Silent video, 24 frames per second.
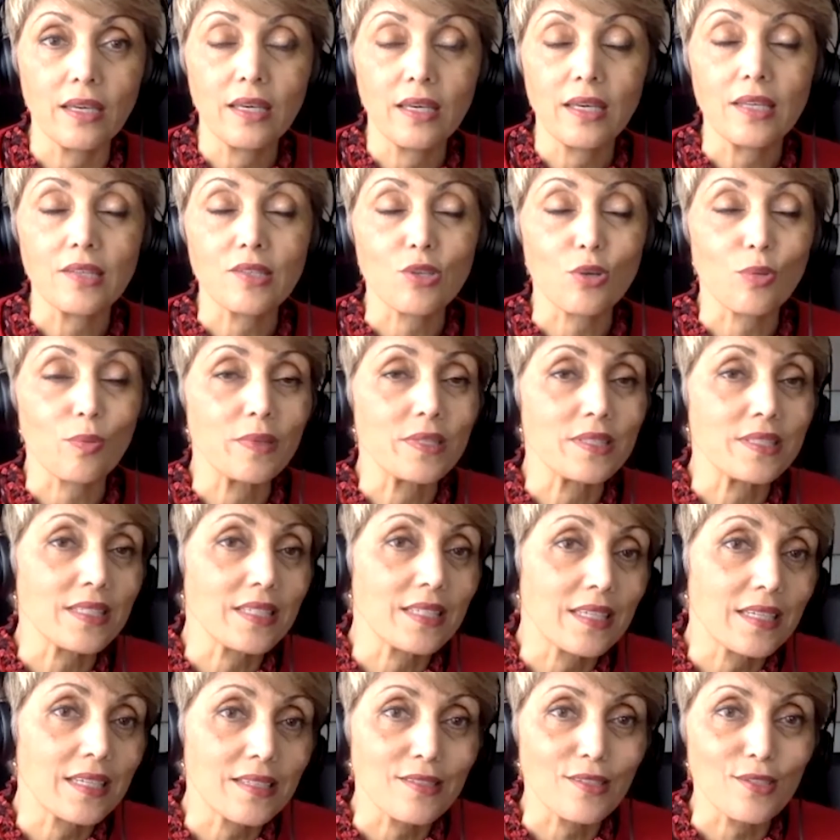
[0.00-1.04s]
It's open to
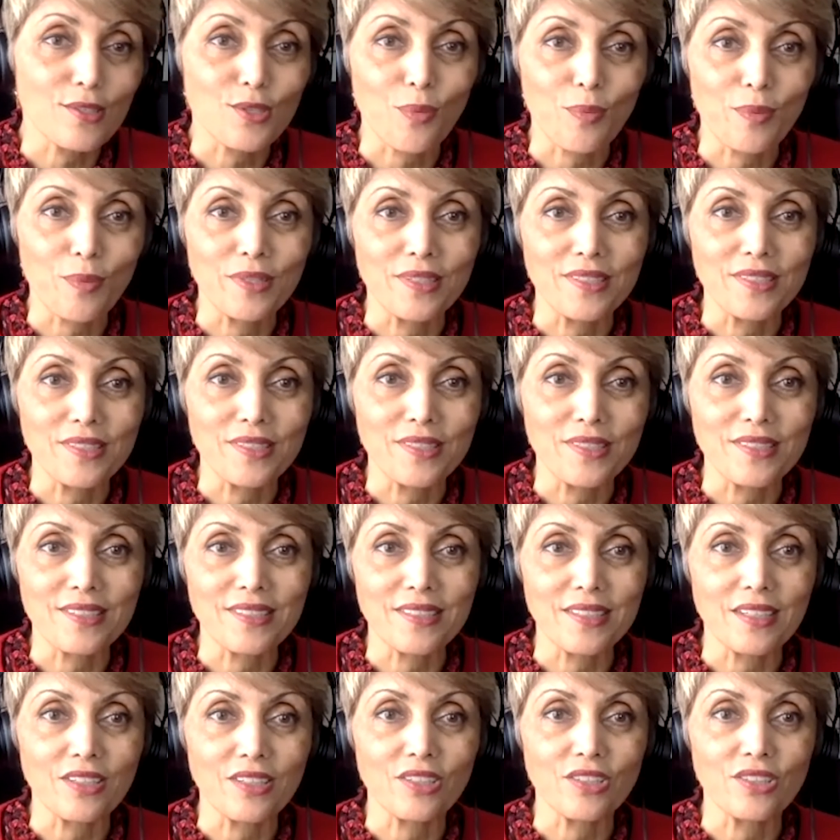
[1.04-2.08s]
kids, it's open to
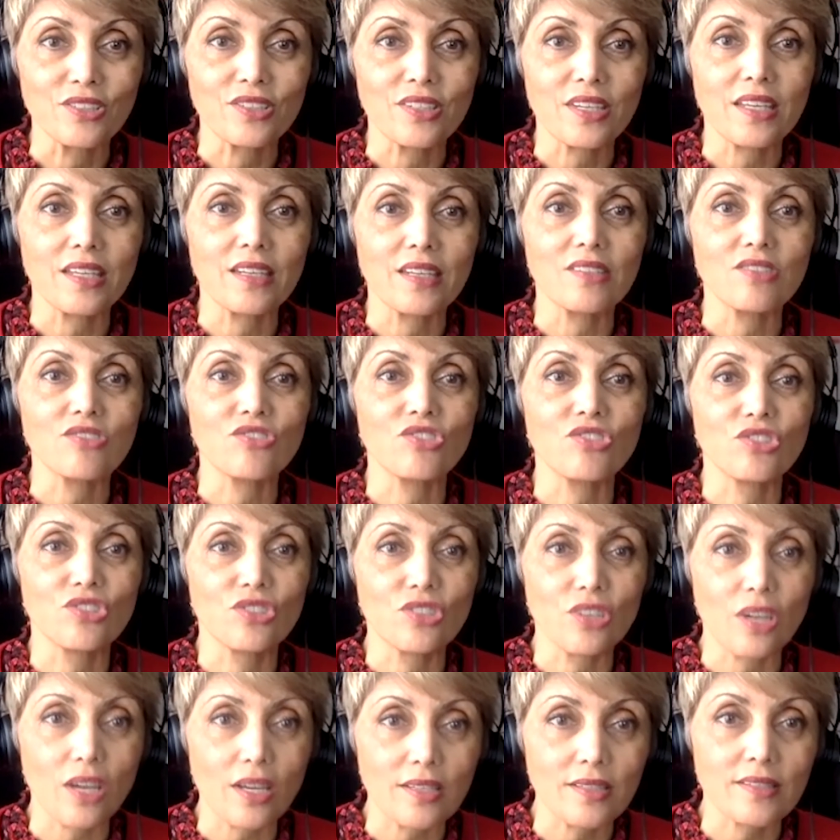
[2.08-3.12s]
seniors. It is
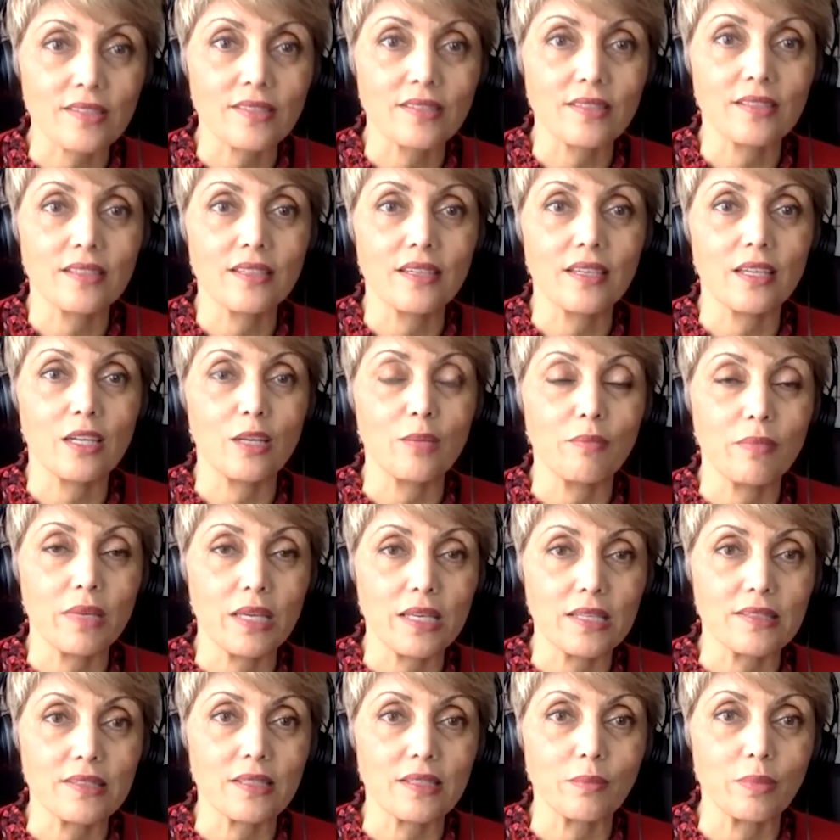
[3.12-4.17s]
just an
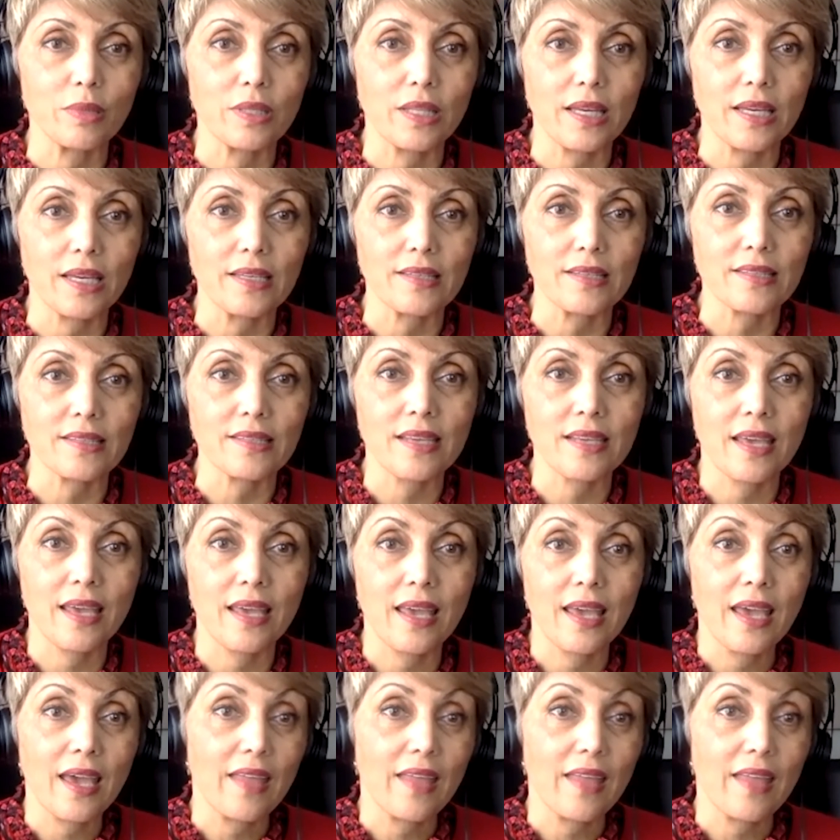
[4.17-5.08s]
amazing place.